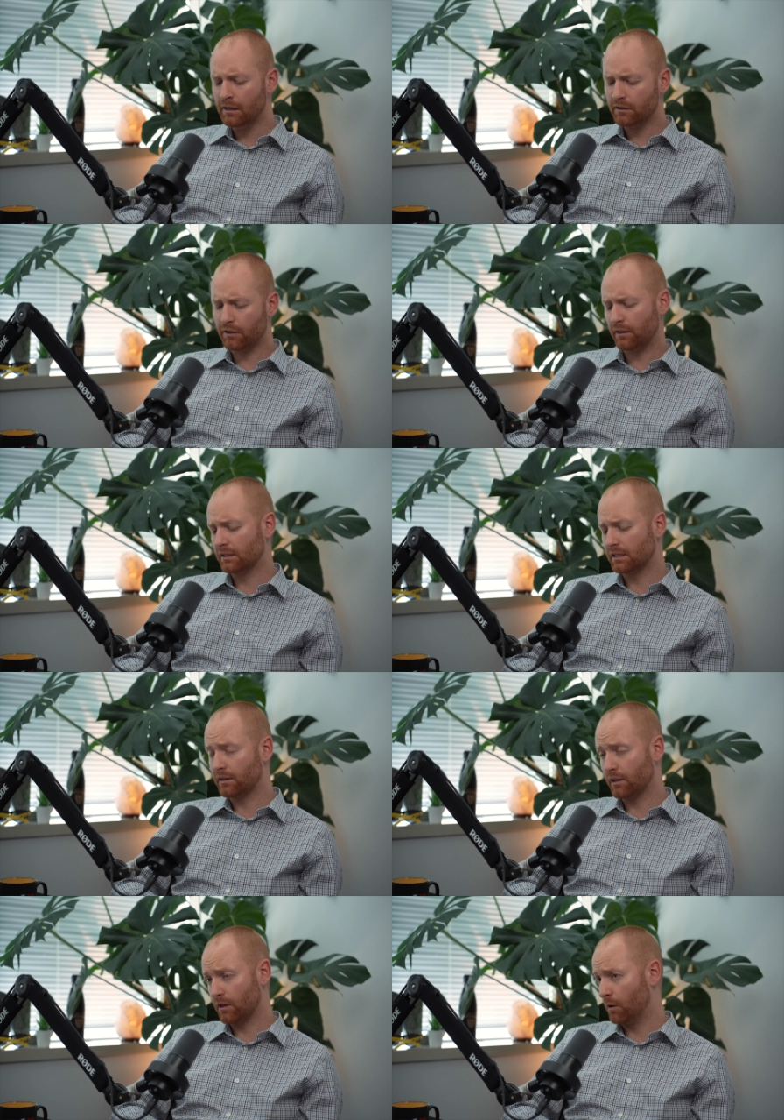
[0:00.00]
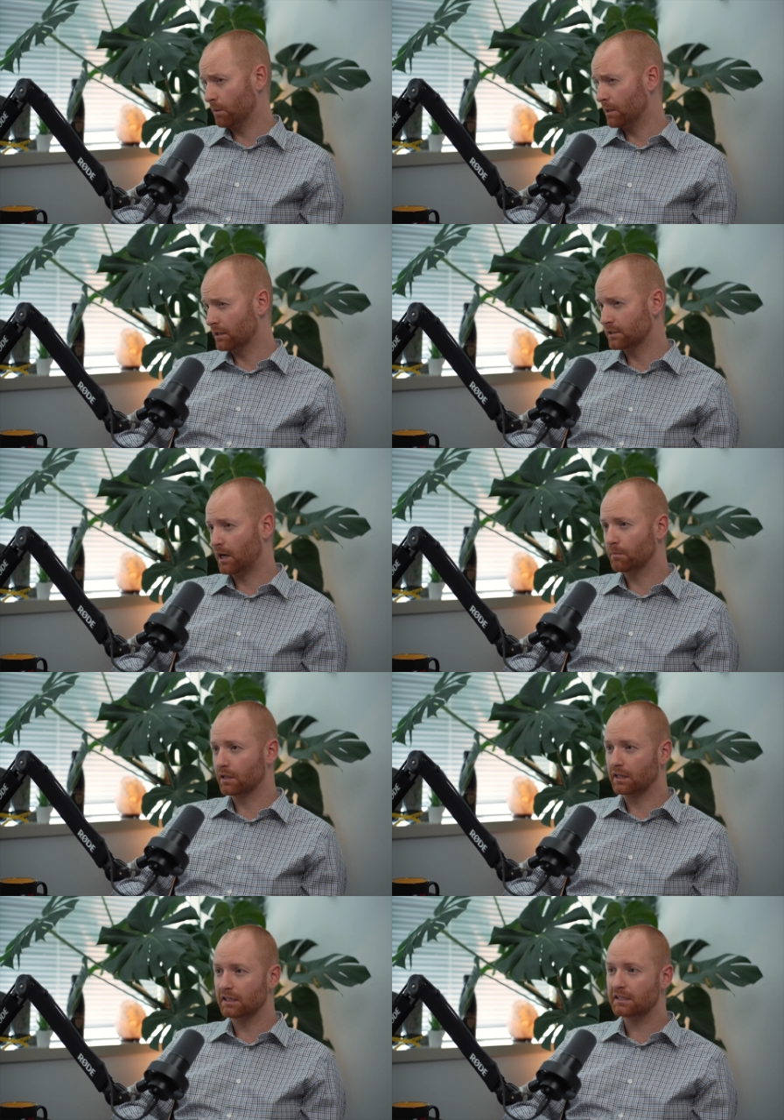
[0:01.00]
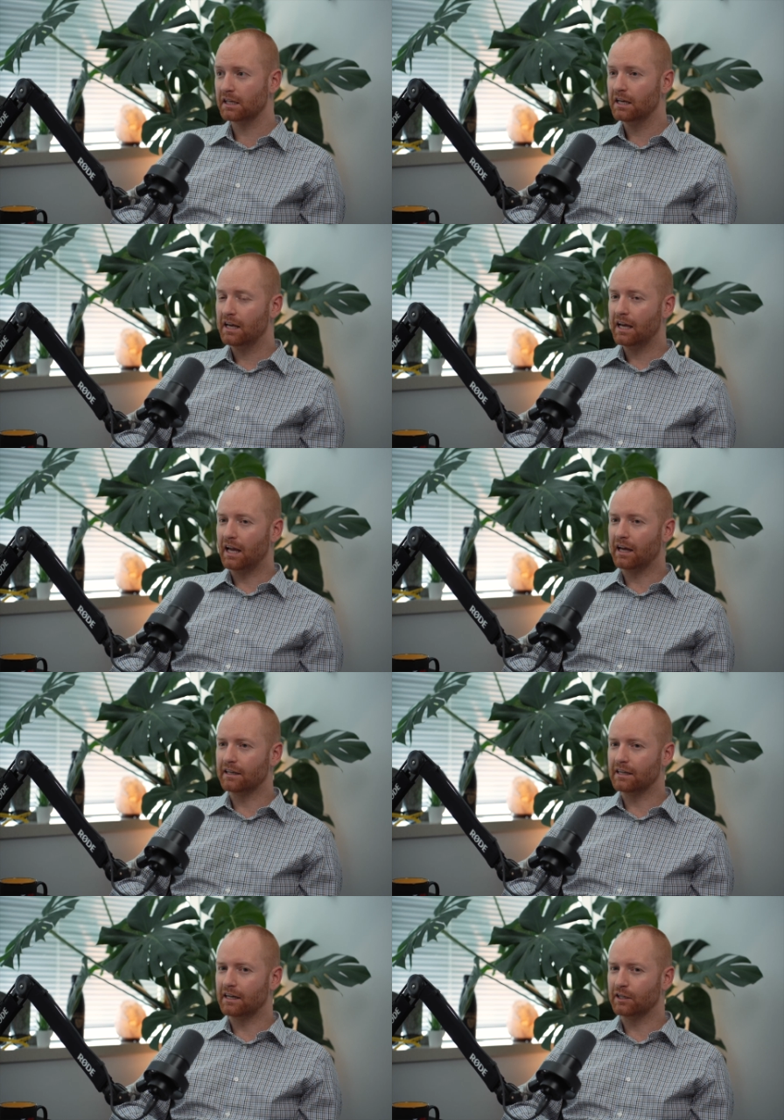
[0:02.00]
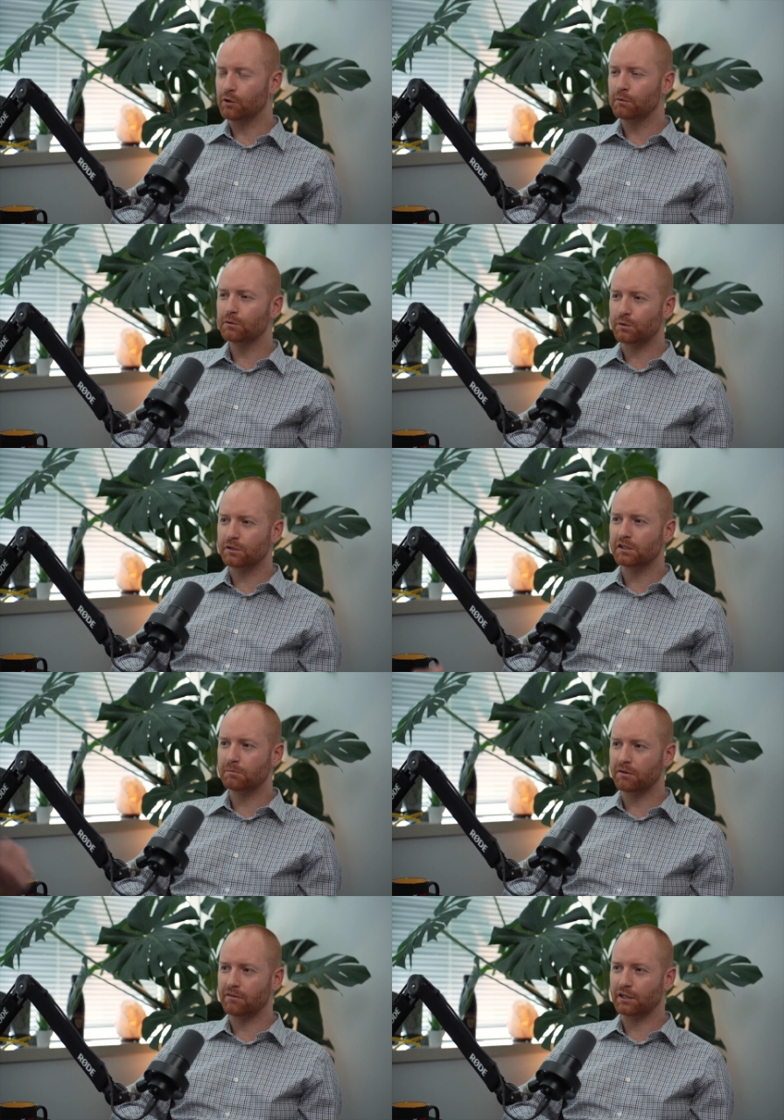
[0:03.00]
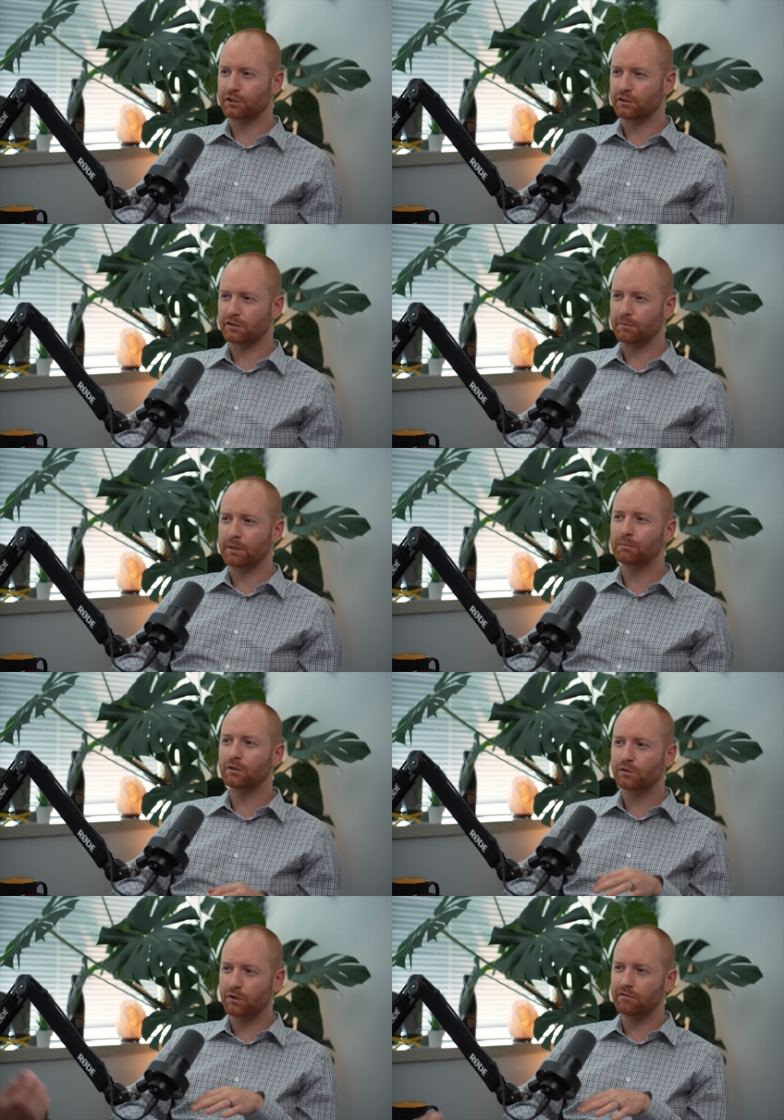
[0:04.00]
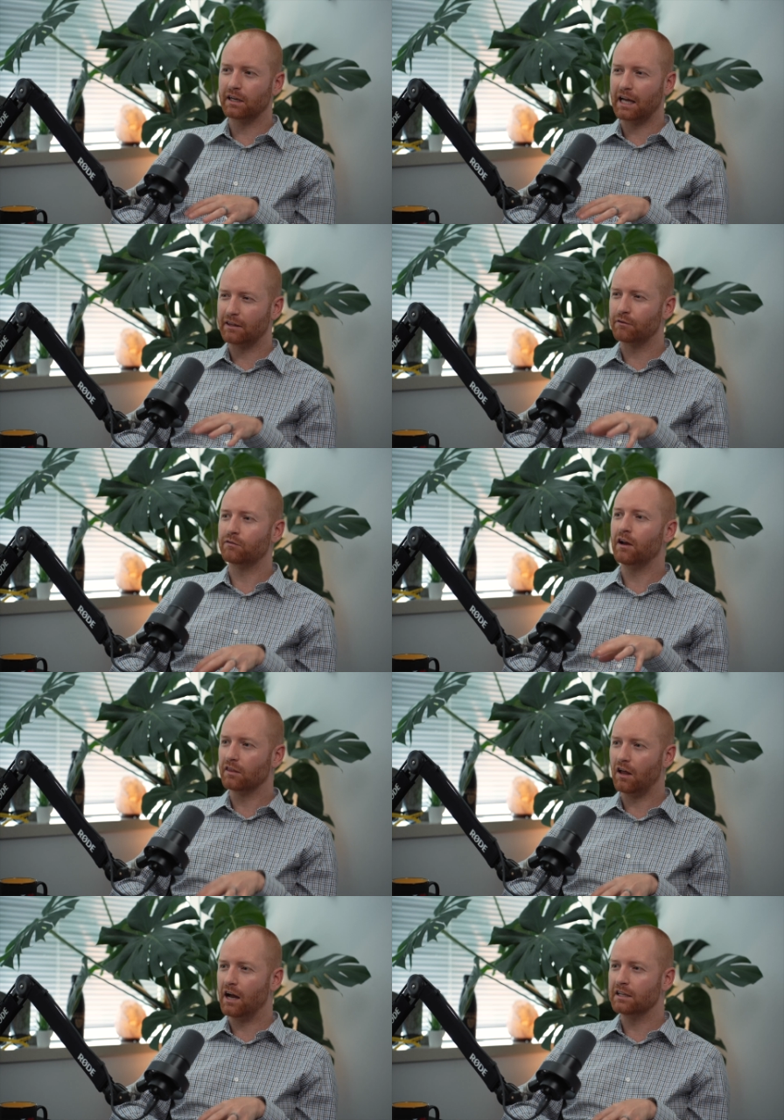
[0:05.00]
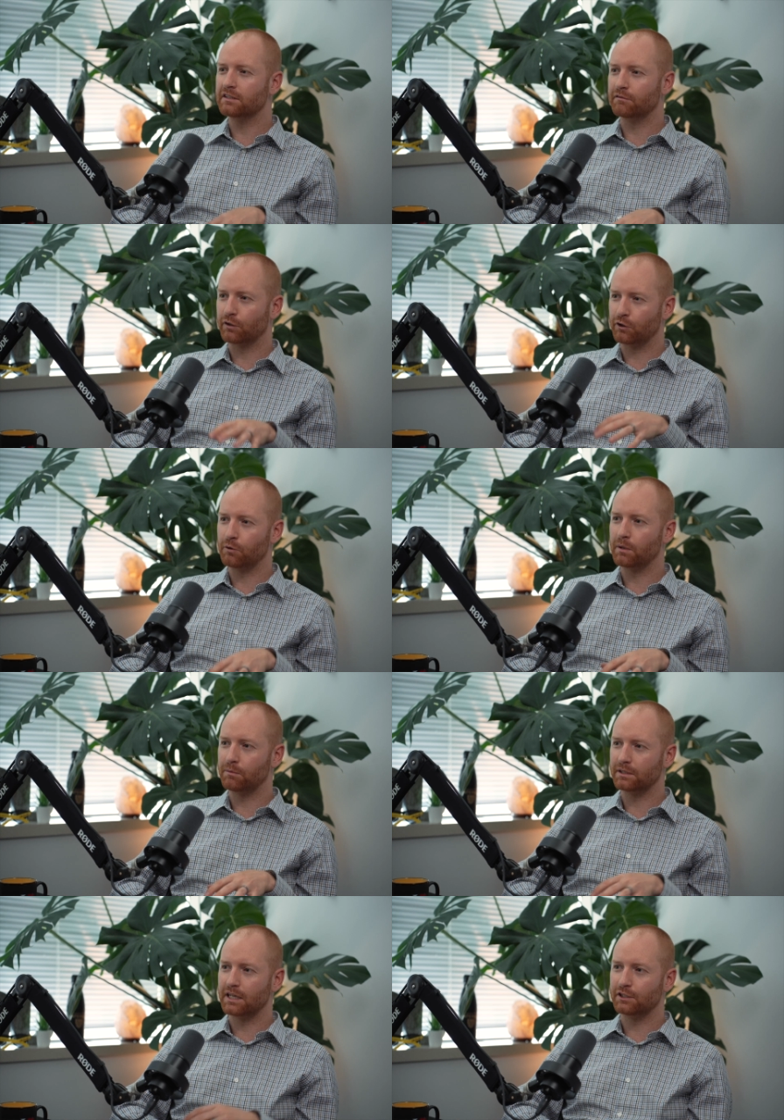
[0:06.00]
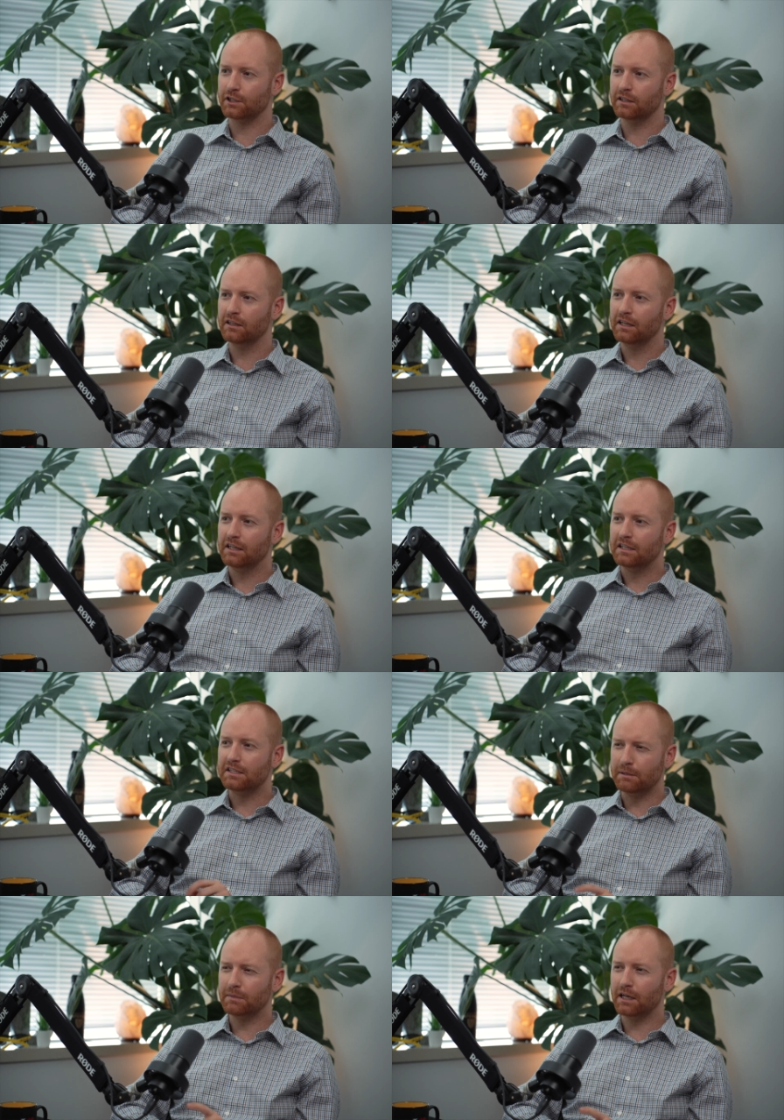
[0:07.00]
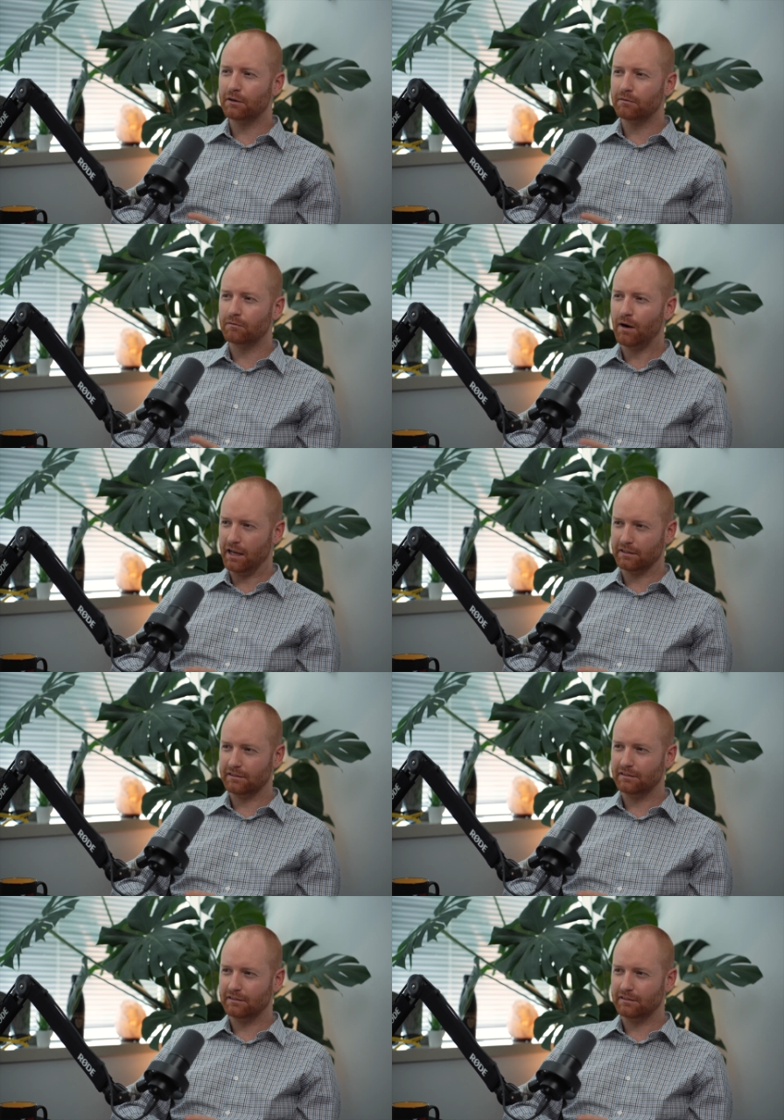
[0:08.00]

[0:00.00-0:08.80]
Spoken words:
the things that they thought would be at the top of the list. And human resources professionals, the people sort of like at the front lines of recruitment and retention, seem to get it right.